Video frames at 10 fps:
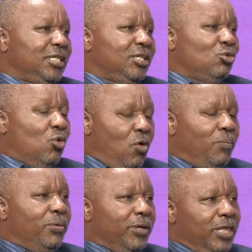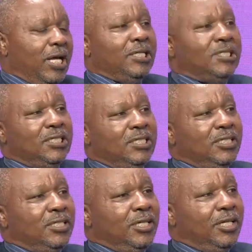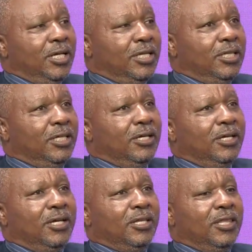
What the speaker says: to cope with that. And I think